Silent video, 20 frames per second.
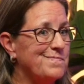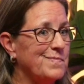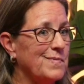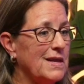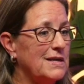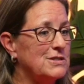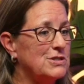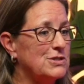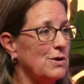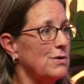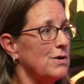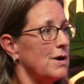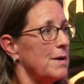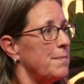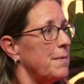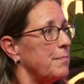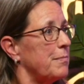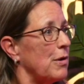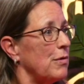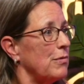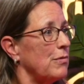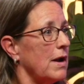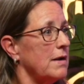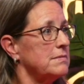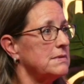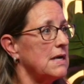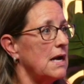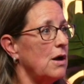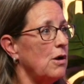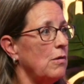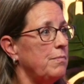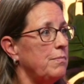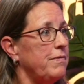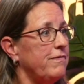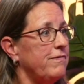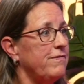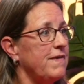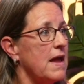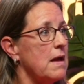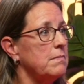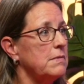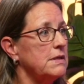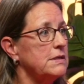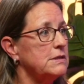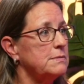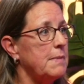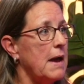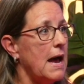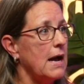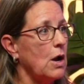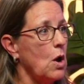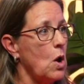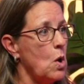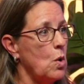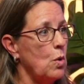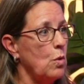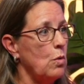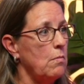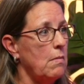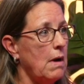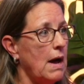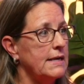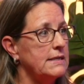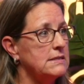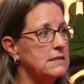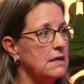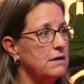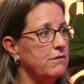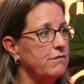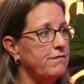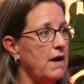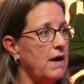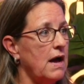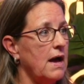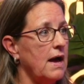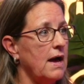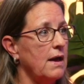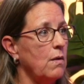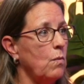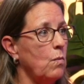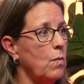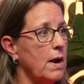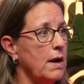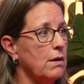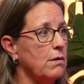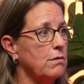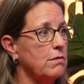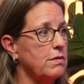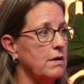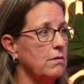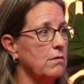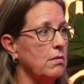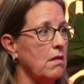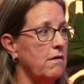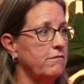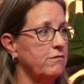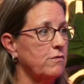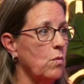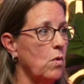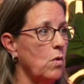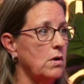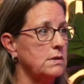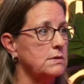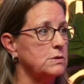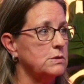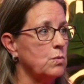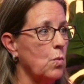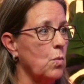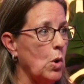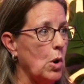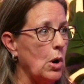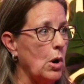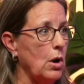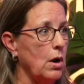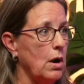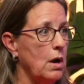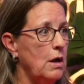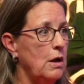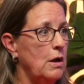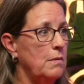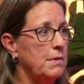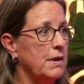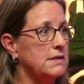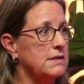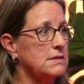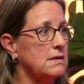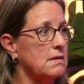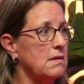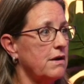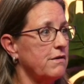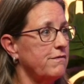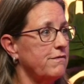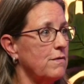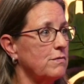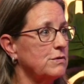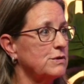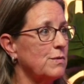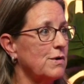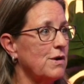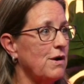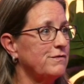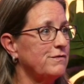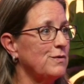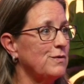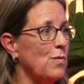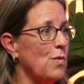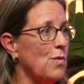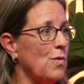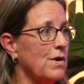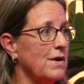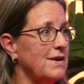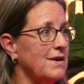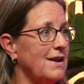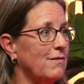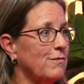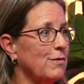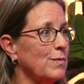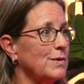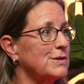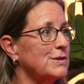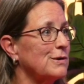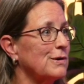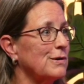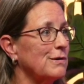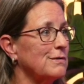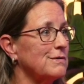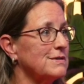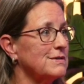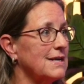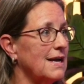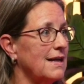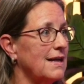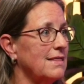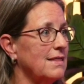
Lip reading: started up a program to help families back home identify where their loved ones were, because a lot of folks went off to war and never returned, and